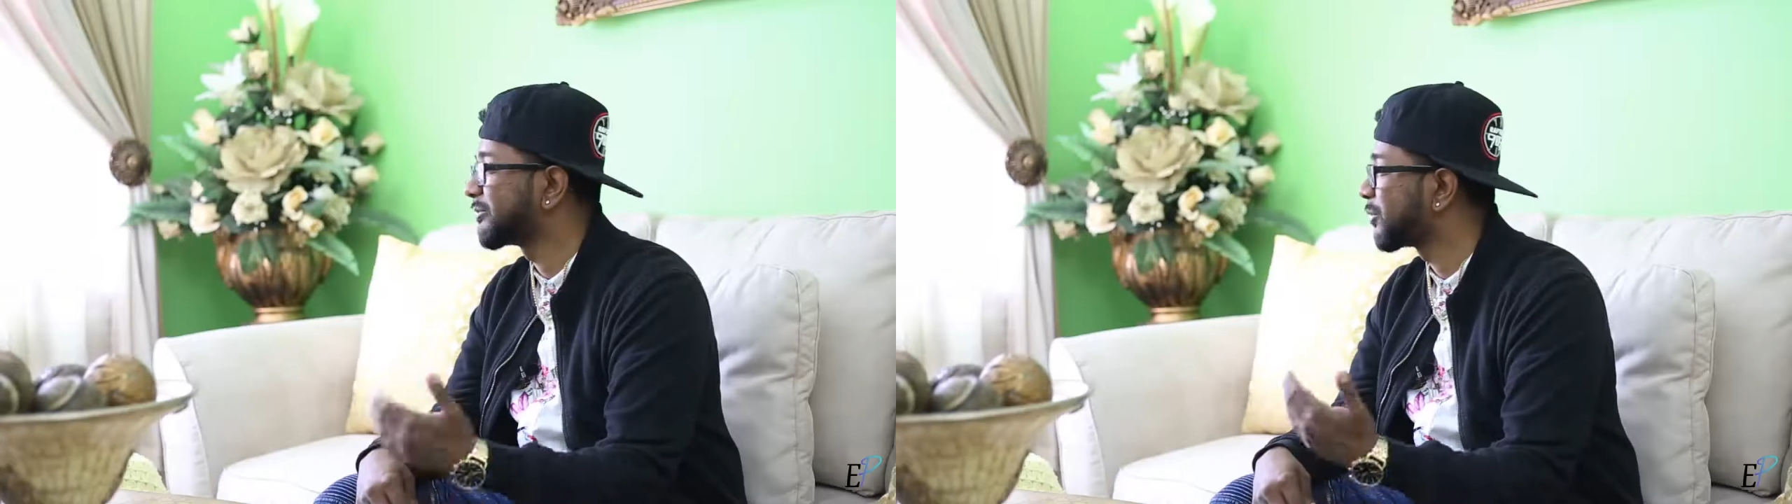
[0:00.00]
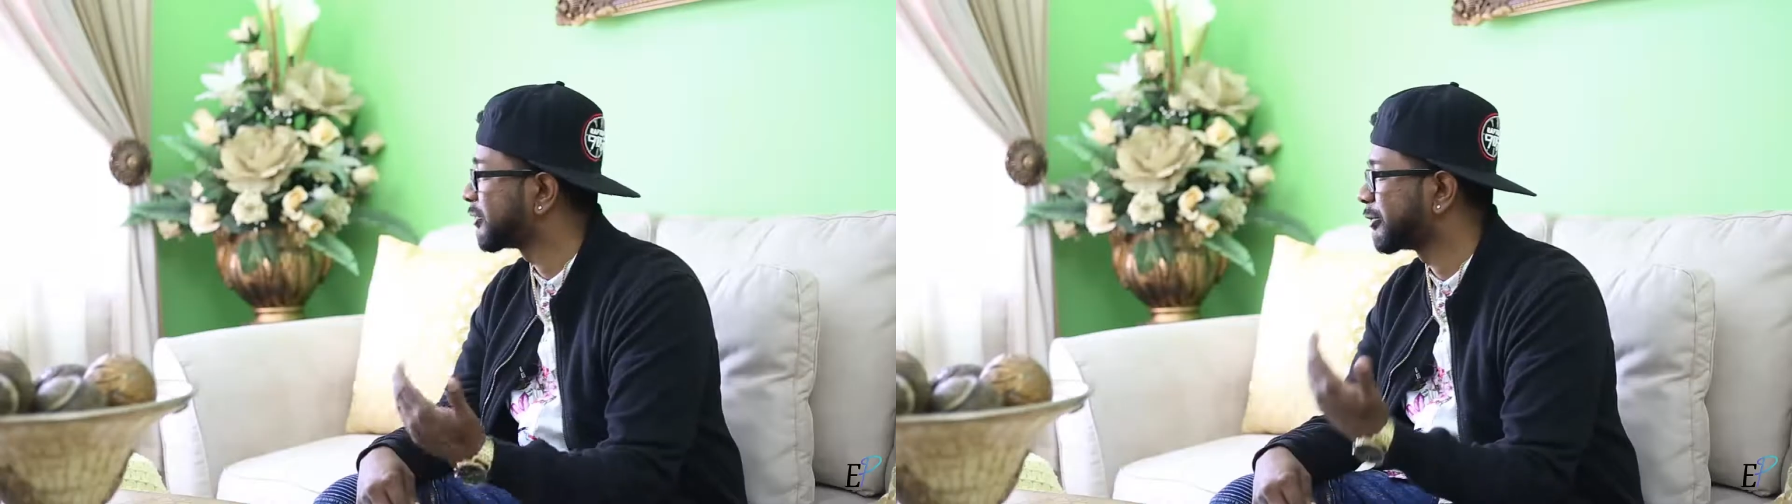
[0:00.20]

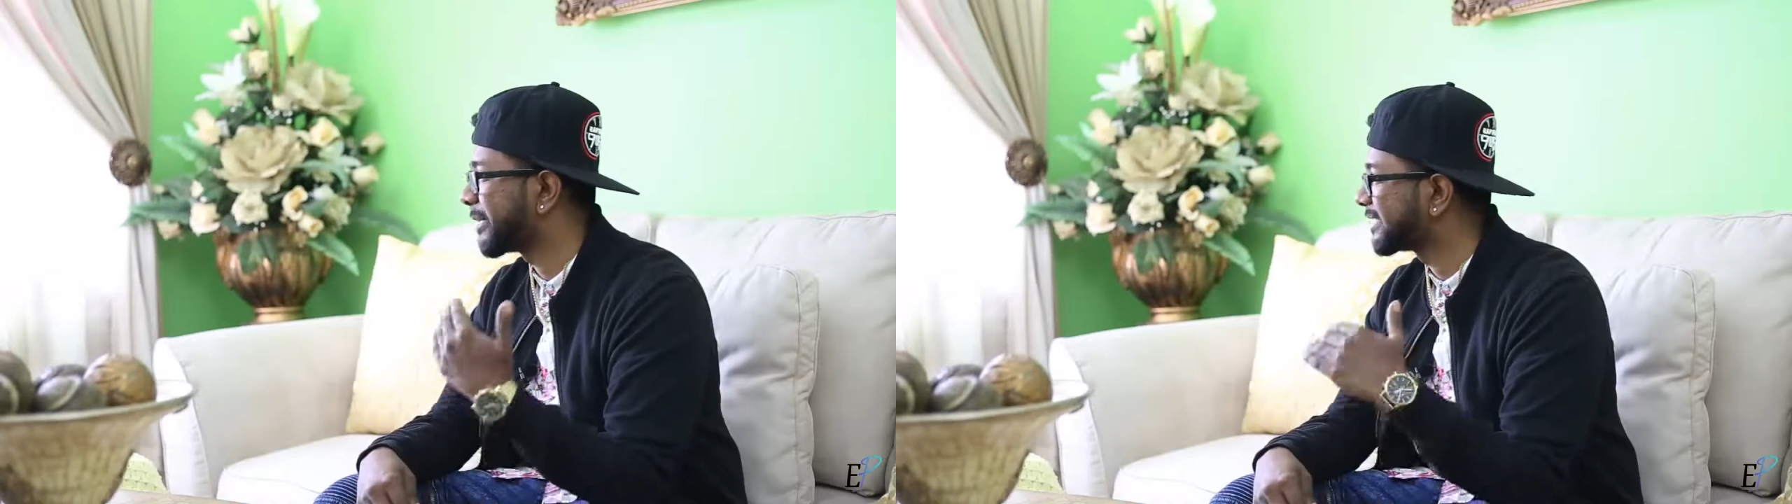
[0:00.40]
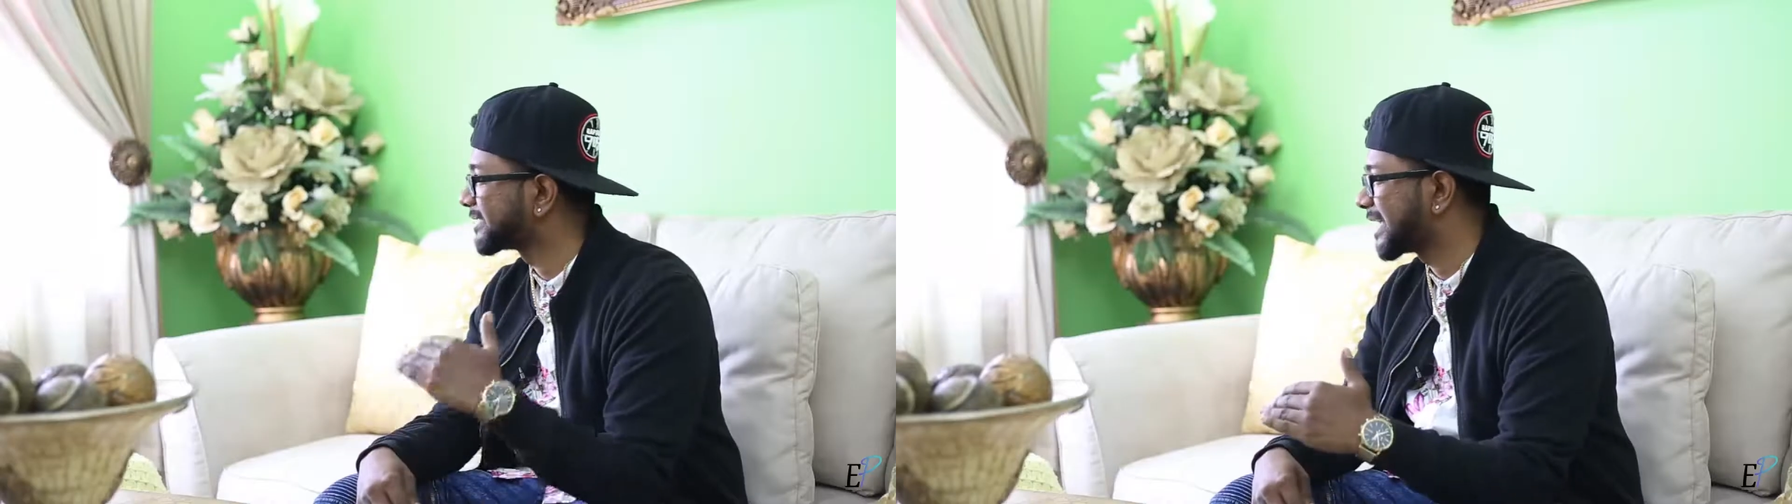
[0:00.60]
want to
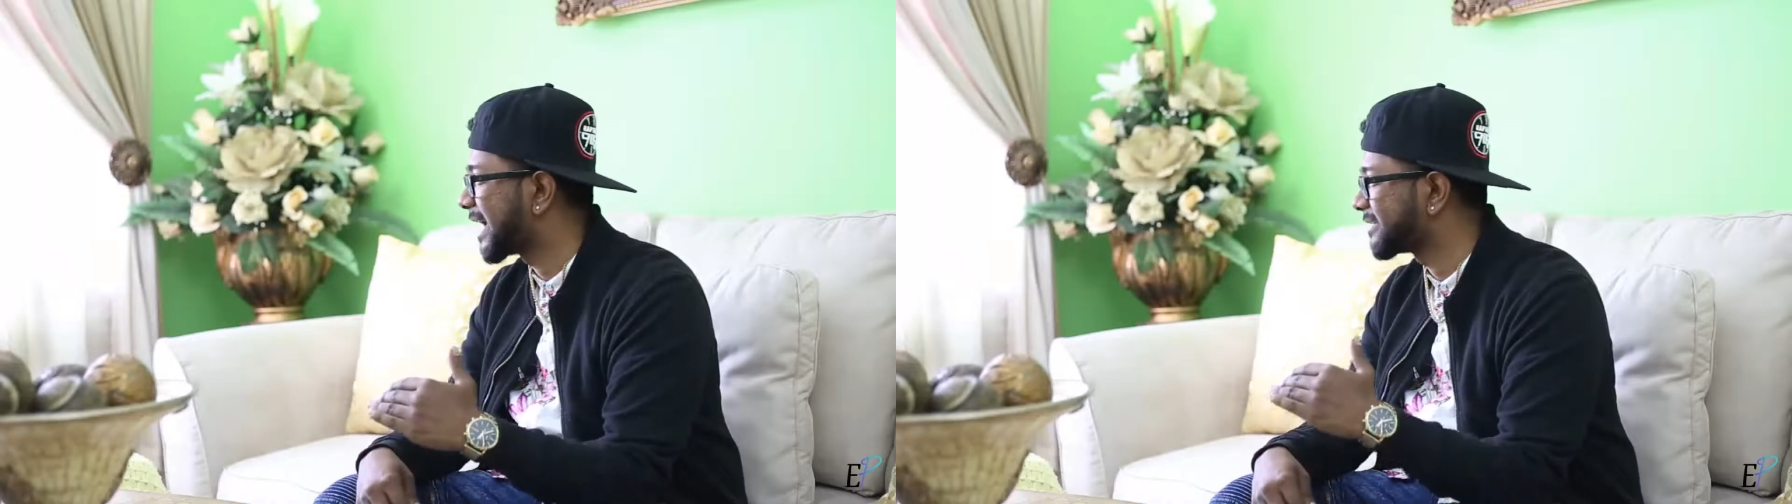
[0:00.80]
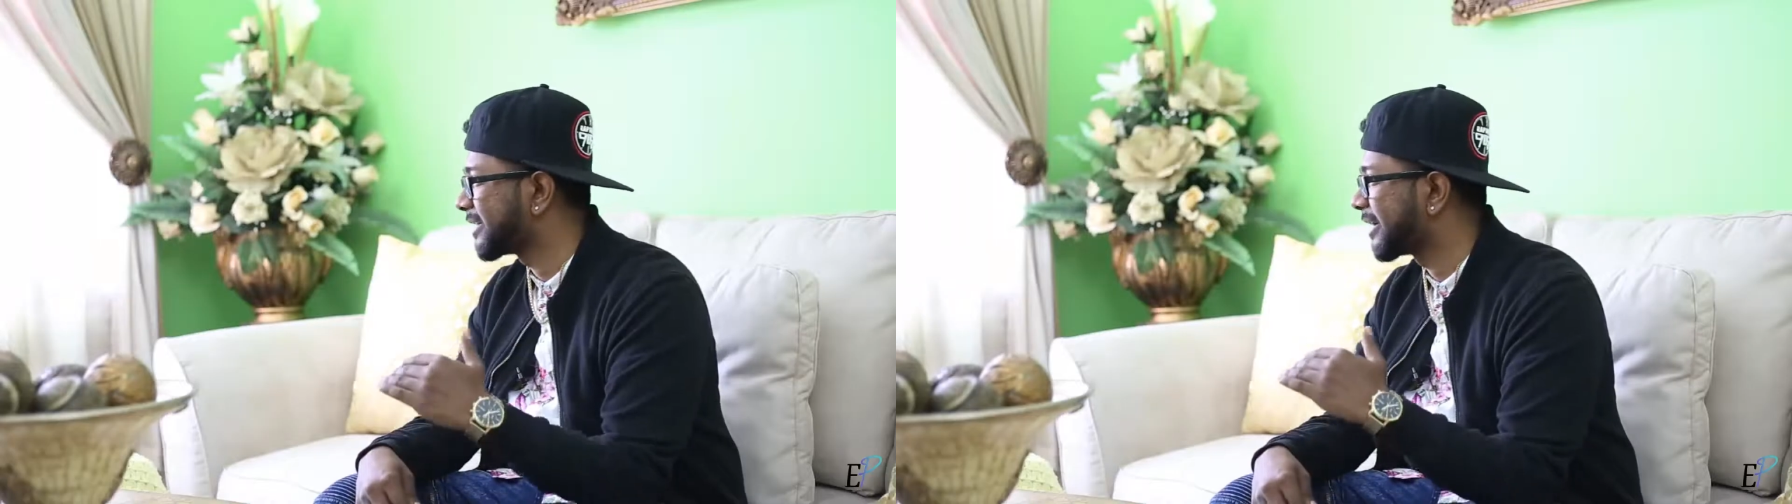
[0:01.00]
remain
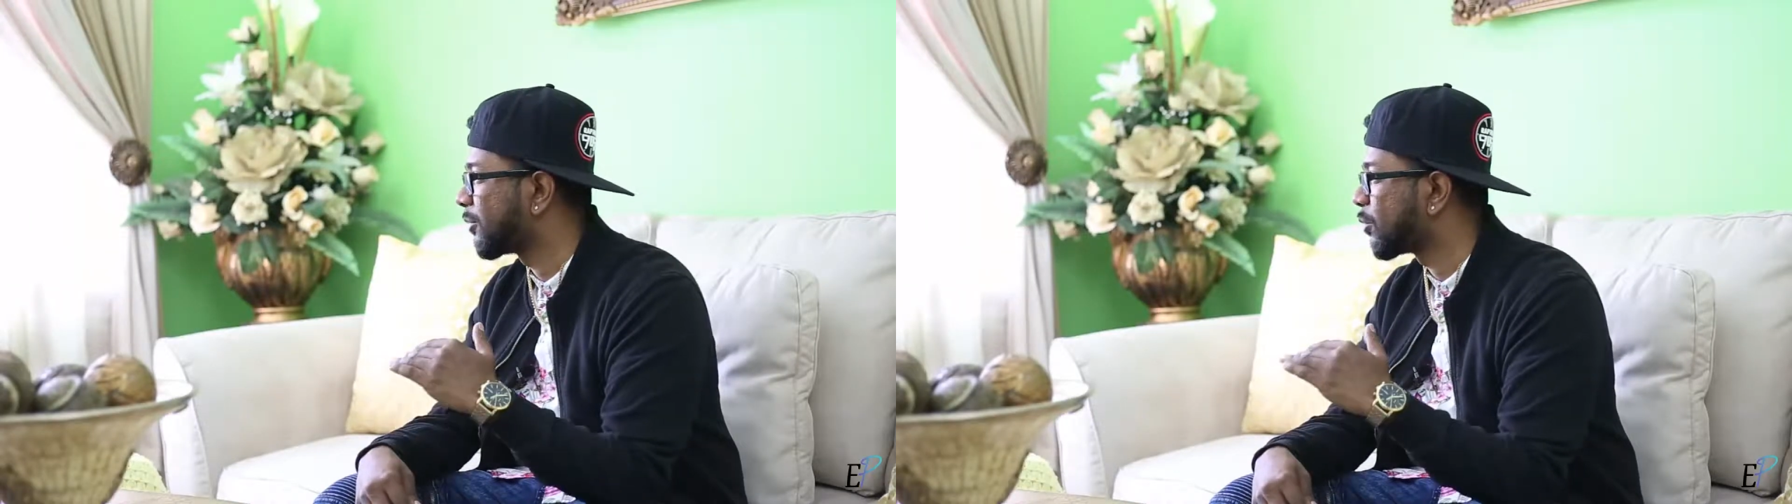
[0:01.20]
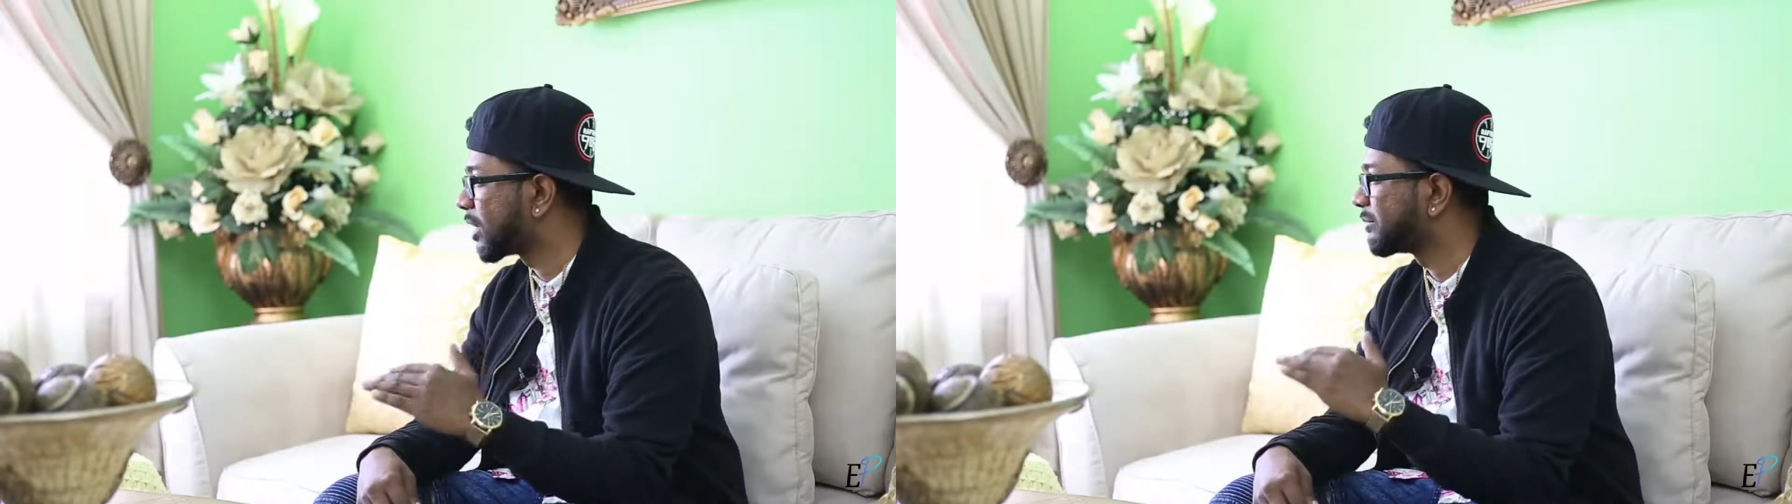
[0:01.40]
stagnant
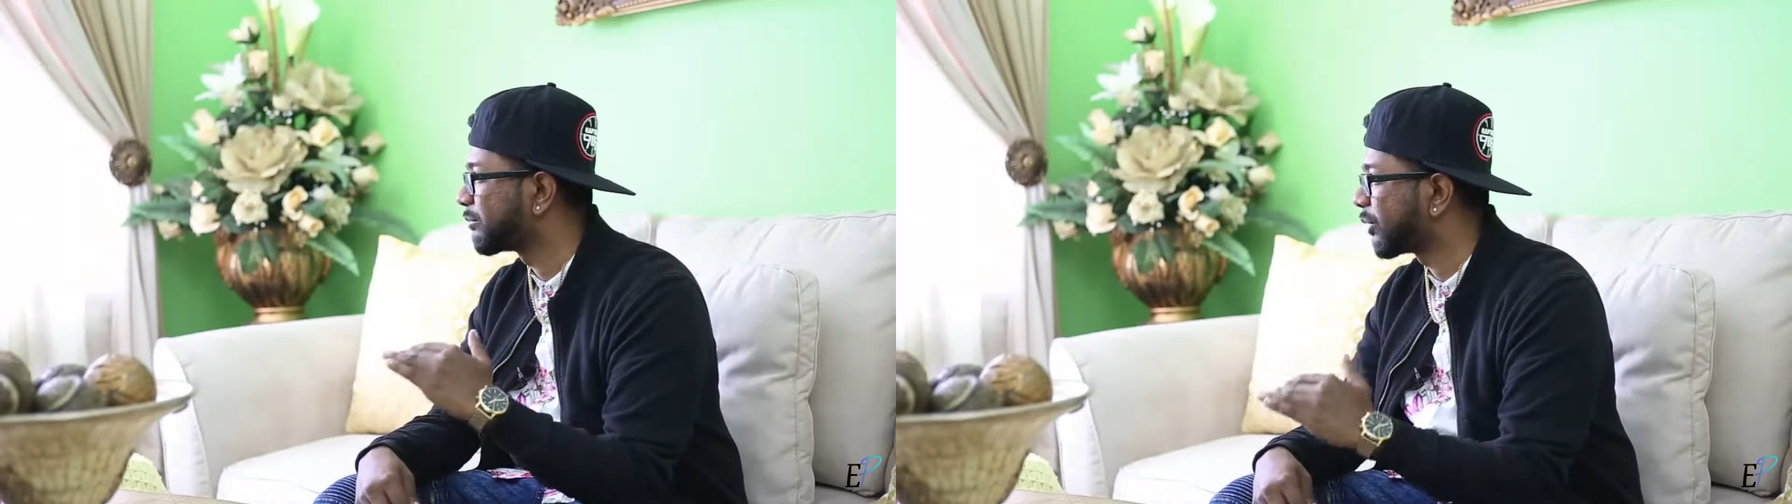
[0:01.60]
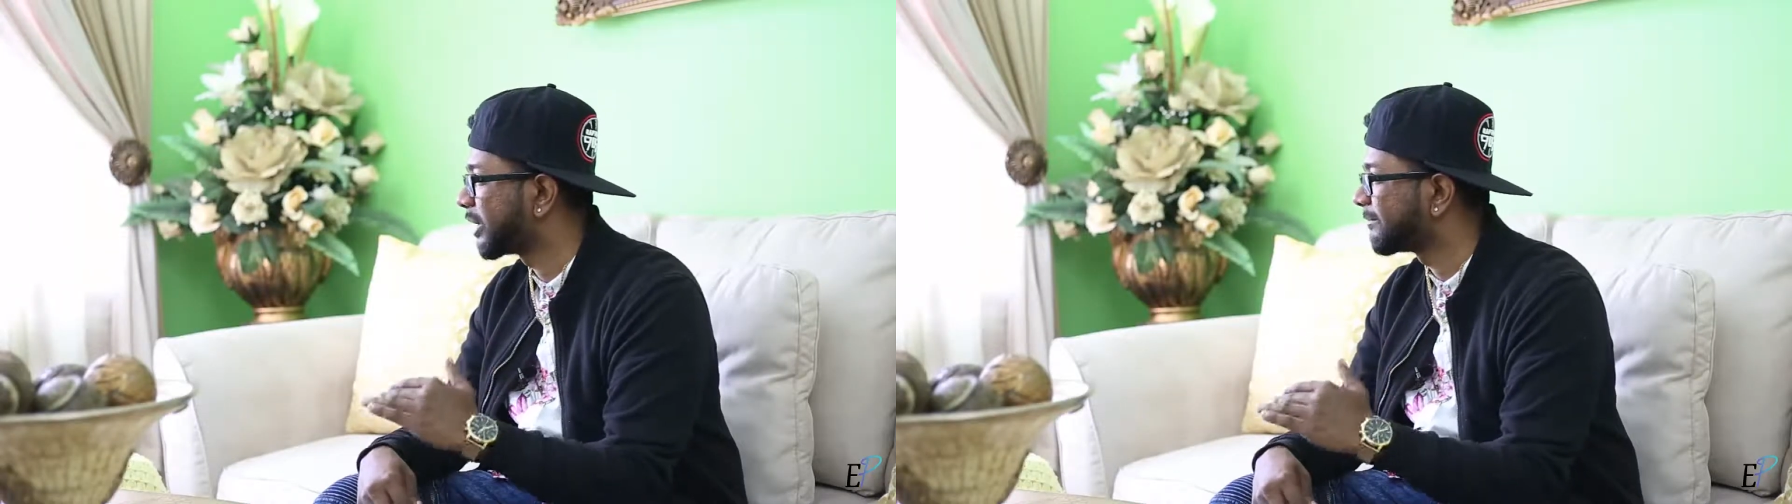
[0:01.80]
at one
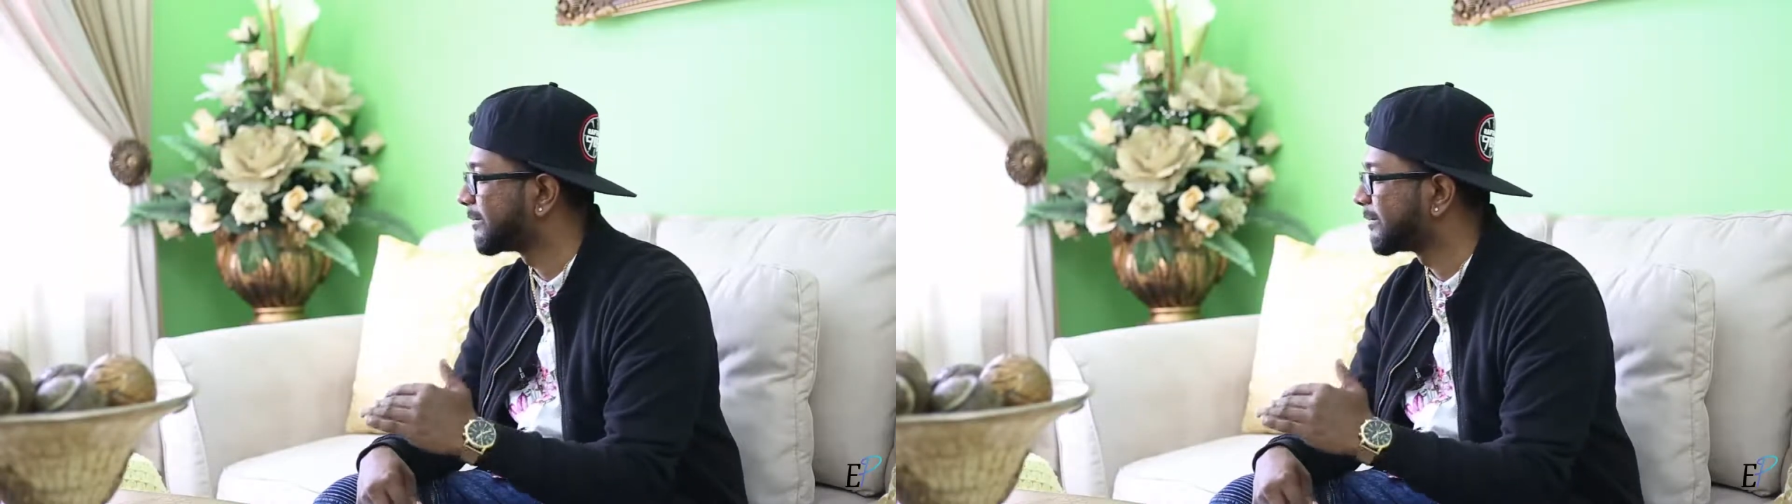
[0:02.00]
point.